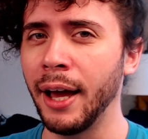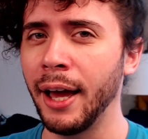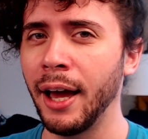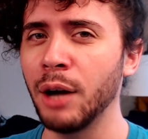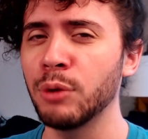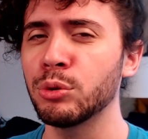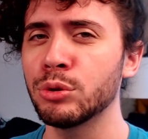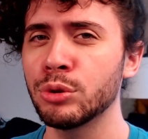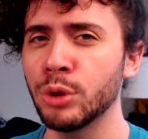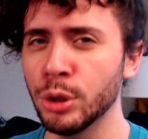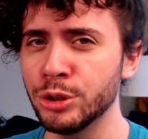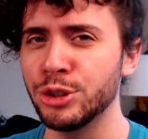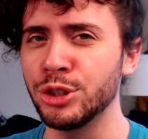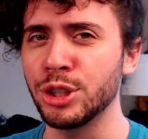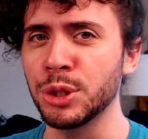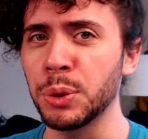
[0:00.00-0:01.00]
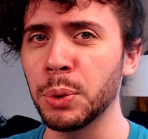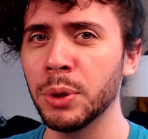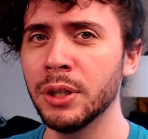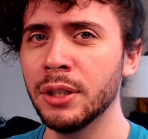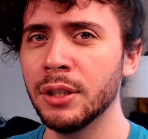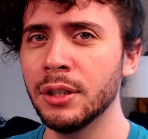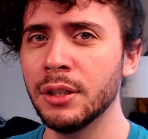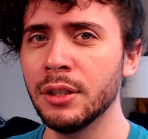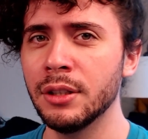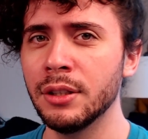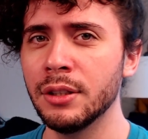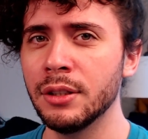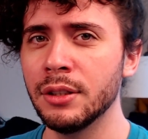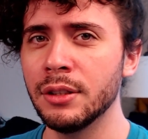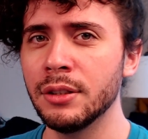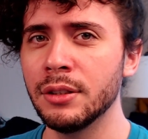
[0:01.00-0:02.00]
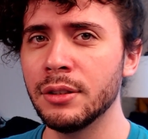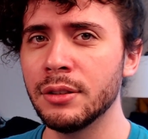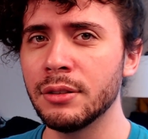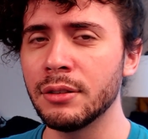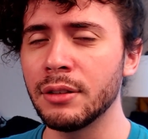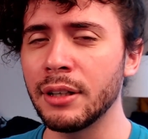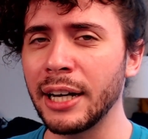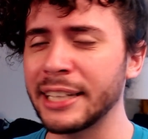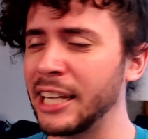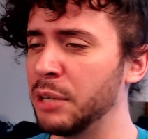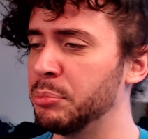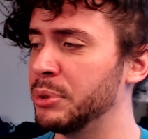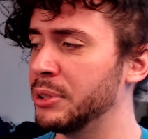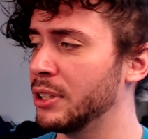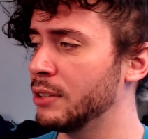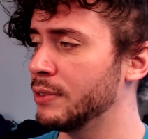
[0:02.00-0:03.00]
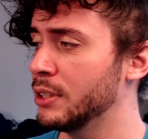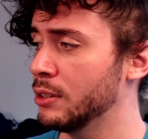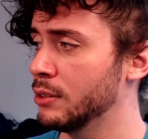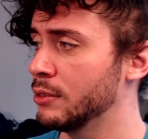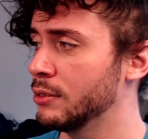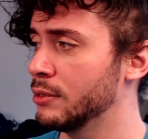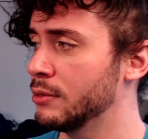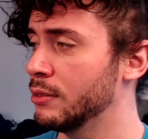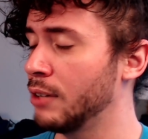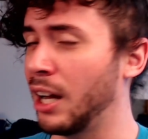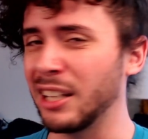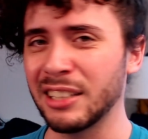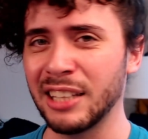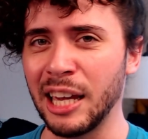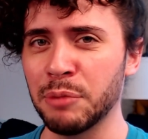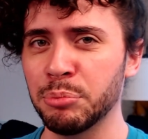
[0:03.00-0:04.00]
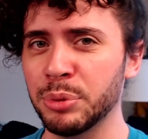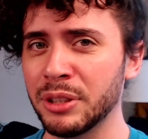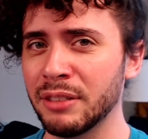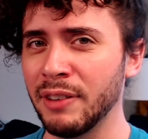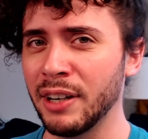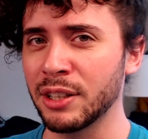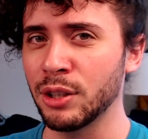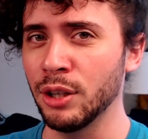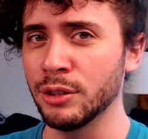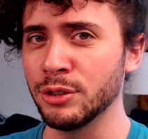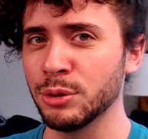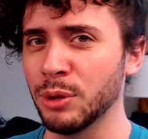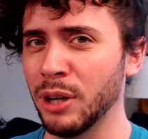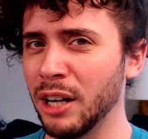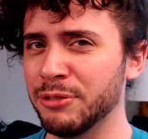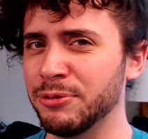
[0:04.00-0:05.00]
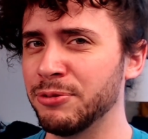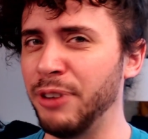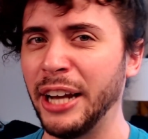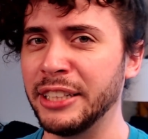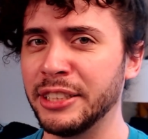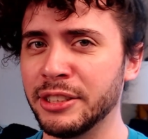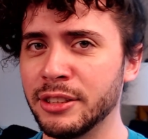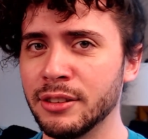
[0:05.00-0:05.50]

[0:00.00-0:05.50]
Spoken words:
How could you? I can't believe it. I can't believe I called you a friend.